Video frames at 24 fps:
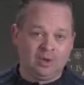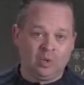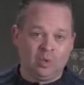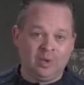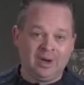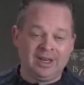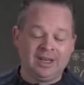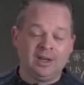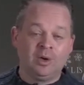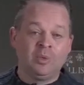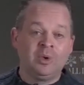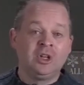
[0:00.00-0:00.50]

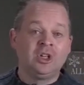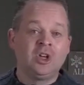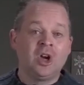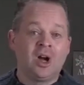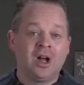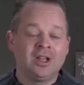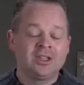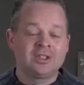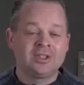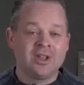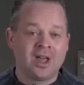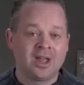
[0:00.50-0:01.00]
when
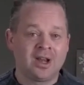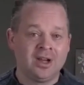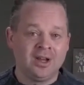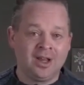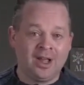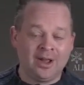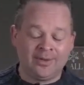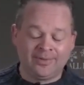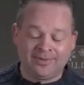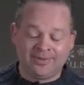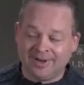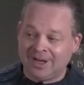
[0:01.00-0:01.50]
God's not
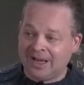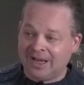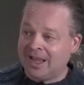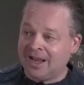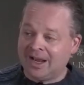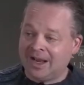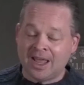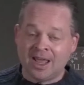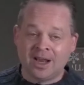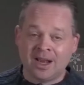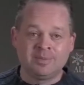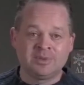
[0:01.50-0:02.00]
enough? And
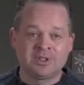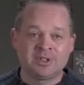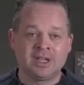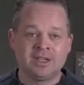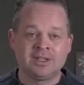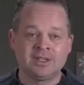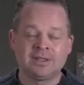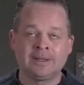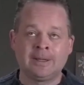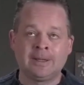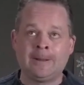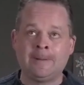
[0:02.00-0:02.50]
Adam
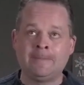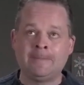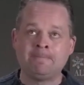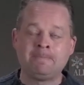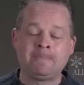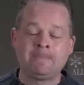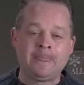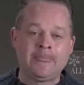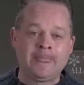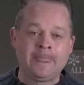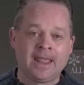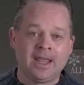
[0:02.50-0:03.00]
says,
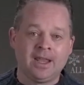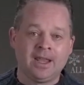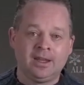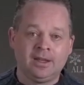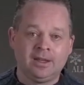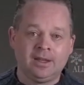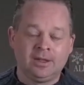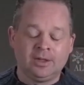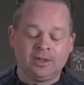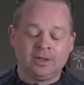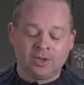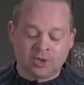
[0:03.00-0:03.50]

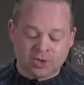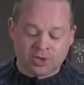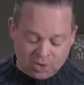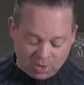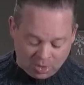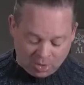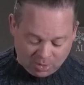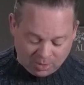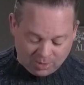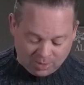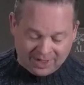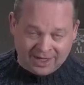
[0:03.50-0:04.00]

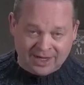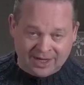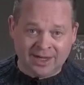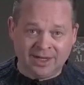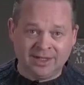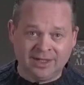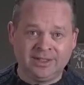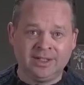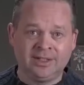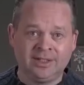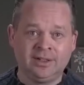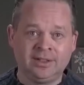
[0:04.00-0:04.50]

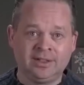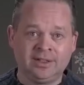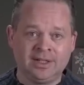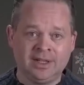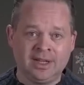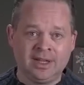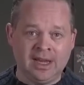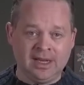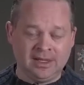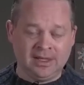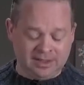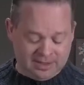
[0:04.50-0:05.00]
so dinner
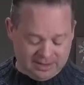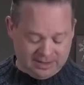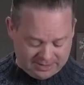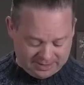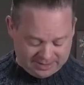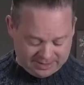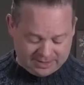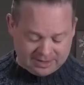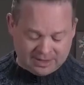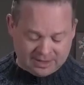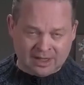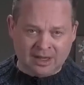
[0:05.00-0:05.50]
tonight,
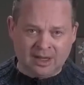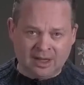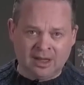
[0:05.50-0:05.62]
it's